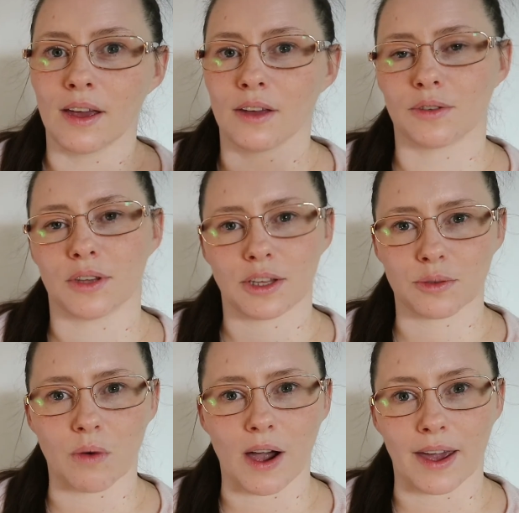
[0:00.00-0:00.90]
So that's
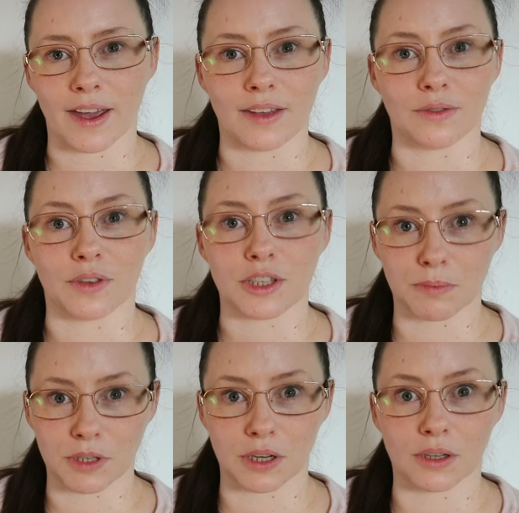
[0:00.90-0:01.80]
why this
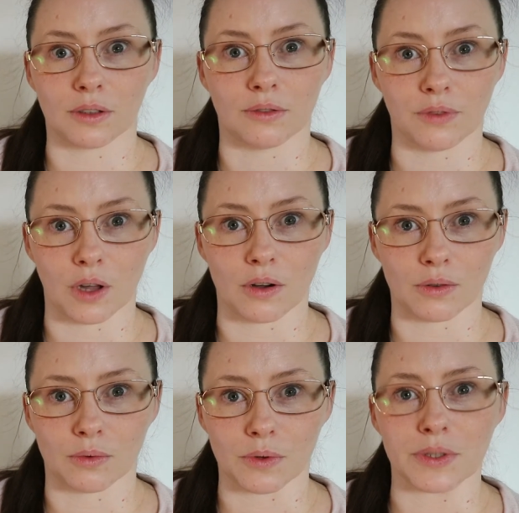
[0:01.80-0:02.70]
particular vlog
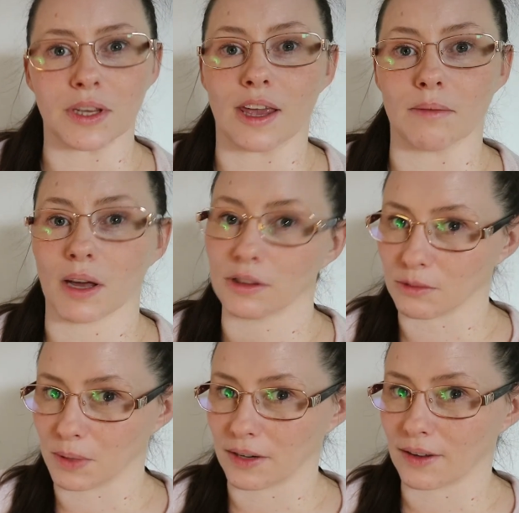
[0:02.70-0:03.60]
will seem a little
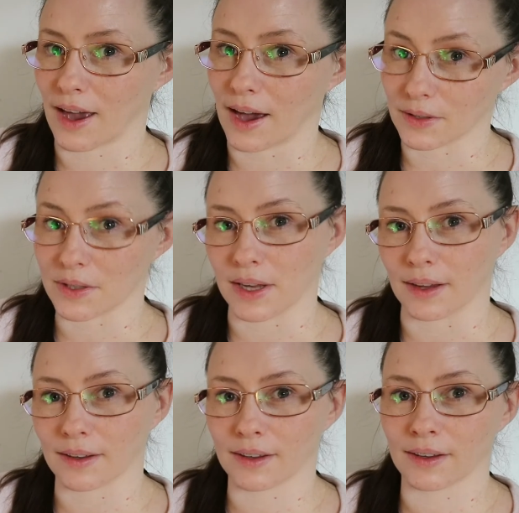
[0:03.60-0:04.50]
bit out of sync.